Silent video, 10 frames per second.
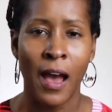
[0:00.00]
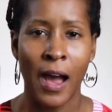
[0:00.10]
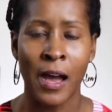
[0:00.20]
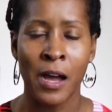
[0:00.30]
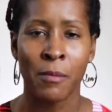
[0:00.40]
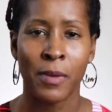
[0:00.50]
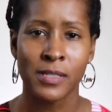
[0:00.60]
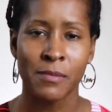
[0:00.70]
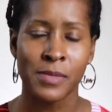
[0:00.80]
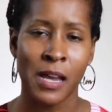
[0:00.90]

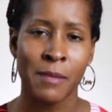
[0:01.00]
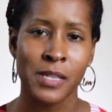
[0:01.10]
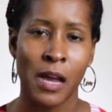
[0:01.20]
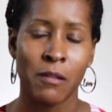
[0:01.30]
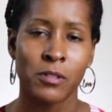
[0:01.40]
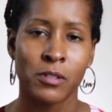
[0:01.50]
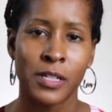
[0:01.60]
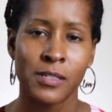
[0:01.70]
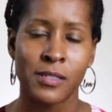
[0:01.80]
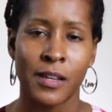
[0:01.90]
Sometimes I will,
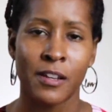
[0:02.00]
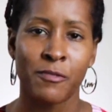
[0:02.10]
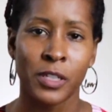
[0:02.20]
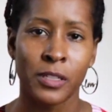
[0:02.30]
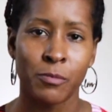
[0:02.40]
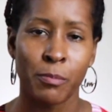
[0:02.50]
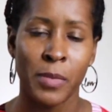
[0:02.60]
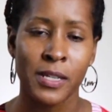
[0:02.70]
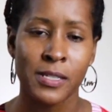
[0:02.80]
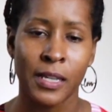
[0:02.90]
instead of
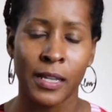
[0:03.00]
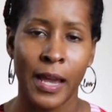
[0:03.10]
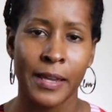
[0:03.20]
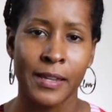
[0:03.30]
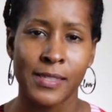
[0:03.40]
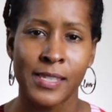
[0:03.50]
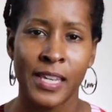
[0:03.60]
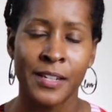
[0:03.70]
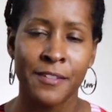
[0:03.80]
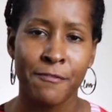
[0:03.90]
mixing like a
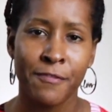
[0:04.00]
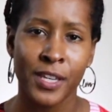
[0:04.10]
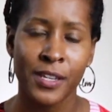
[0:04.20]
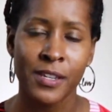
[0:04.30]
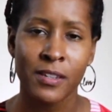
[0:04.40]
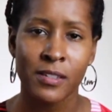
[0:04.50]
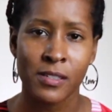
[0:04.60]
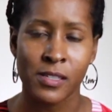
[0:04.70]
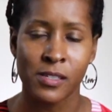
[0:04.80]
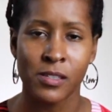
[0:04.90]
10V
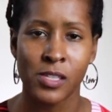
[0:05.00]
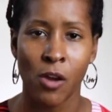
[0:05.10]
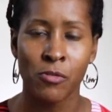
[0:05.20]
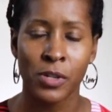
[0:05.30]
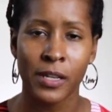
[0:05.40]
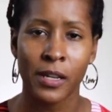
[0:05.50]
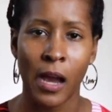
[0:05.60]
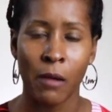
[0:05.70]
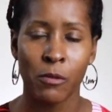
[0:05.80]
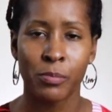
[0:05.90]
to tone it,
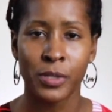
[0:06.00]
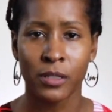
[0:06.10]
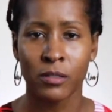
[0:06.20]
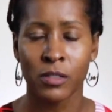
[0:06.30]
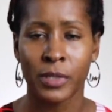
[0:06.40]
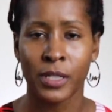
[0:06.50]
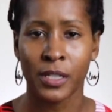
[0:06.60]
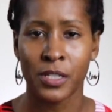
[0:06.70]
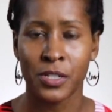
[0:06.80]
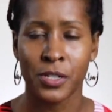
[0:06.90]
I will put a little bit
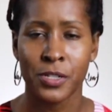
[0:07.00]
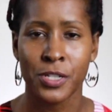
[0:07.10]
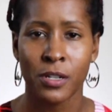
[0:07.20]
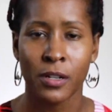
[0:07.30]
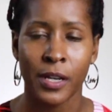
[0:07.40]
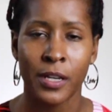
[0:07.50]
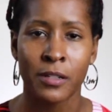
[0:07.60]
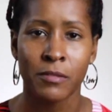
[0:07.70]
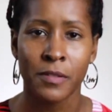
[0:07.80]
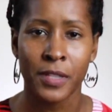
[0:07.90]
of conditioner
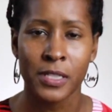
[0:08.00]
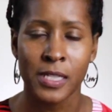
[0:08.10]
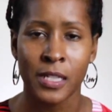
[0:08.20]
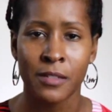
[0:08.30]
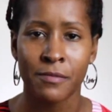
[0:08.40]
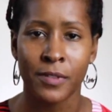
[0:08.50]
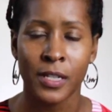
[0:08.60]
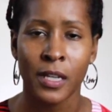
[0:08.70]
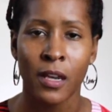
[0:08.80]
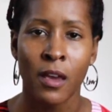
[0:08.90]
in with the
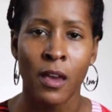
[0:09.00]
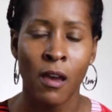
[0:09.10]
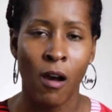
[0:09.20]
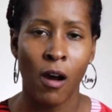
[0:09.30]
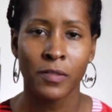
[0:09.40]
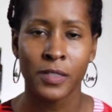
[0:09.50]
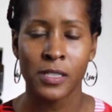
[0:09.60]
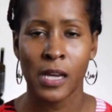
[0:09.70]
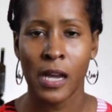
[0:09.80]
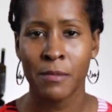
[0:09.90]
10V.
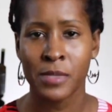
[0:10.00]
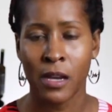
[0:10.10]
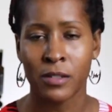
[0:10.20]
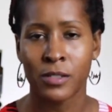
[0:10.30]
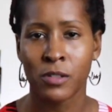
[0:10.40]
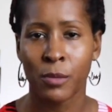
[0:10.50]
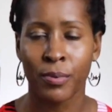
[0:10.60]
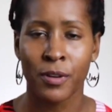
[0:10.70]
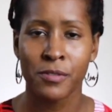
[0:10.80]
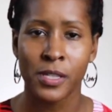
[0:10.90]
Oftentimes I would do a
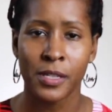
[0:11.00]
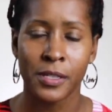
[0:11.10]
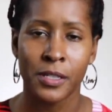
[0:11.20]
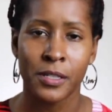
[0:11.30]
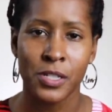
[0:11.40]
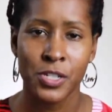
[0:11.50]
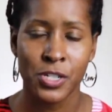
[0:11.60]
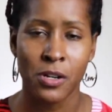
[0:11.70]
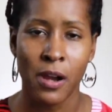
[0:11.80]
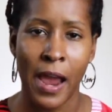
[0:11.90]
protein
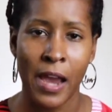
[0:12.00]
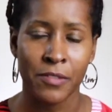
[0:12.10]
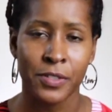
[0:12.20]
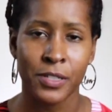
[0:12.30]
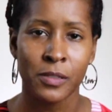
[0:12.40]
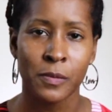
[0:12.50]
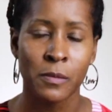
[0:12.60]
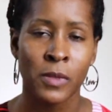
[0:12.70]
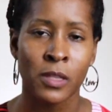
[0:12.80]
conditioner after,